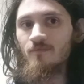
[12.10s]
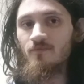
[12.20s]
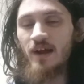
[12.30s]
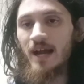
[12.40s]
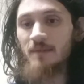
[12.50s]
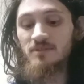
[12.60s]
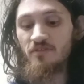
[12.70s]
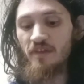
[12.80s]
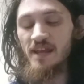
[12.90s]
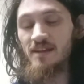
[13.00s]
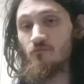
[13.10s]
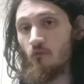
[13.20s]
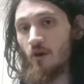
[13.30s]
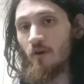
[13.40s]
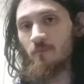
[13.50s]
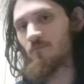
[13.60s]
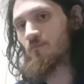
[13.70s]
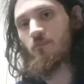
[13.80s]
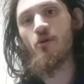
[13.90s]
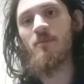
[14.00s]
vibes thing where
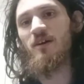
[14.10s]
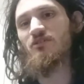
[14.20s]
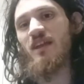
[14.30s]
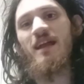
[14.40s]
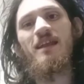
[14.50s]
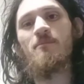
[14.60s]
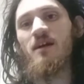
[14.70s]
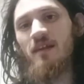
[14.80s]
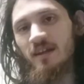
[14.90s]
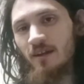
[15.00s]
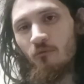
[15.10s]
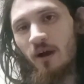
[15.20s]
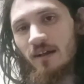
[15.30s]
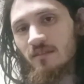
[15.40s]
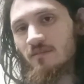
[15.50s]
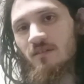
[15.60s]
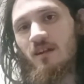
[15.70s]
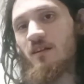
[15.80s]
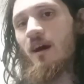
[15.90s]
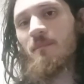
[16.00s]
pretty much anybody can
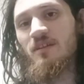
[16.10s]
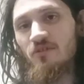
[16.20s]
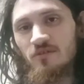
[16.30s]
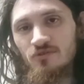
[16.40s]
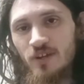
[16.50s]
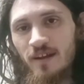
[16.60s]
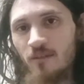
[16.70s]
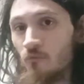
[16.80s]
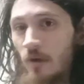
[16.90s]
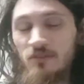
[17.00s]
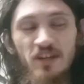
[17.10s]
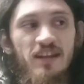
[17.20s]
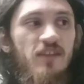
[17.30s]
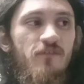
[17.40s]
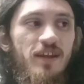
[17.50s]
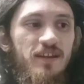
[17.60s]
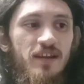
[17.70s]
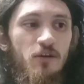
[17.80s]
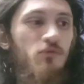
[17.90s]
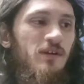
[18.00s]
come into the channel, watch any
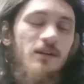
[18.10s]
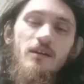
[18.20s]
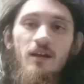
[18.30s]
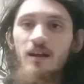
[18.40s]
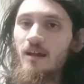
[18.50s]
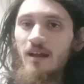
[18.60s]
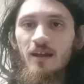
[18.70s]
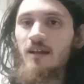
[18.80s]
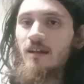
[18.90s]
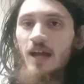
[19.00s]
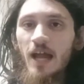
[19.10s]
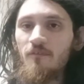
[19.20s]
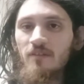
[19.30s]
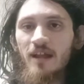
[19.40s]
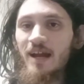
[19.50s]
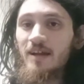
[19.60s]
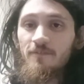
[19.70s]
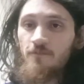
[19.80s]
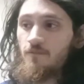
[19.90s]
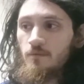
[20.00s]
video, have a
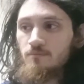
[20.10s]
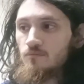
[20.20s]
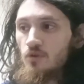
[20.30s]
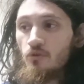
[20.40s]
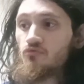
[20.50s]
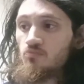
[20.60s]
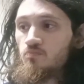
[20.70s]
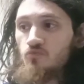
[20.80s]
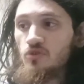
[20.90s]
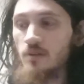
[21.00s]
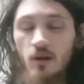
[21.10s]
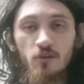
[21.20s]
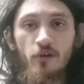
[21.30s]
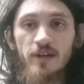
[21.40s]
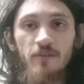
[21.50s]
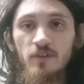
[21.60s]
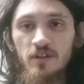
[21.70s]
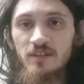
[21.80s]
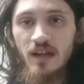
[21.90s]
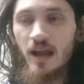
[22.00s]
laugh, or just all around have a
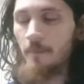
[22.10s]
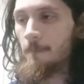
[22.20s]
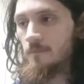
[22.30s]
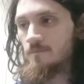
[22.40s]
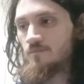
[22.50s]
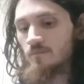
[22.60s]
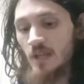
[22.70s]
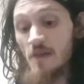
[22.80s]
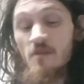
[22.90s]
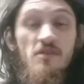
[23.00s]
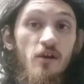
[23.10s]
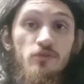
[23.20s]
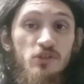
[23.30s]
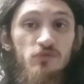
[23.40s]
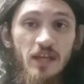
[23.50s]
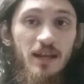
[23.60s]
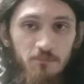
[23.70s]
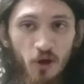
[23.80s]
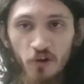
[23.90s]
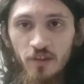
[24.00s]
good time. Even those who take
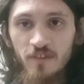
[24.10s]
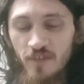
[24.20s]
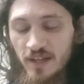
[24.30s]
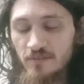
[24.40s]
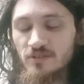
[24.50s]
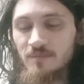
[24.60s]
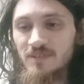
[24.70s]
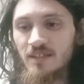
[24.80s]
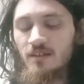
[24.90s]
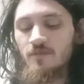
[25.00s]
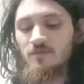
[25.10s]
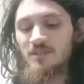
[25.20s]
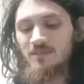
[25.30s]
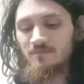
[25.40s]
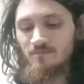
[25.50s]
part in the videos themselves.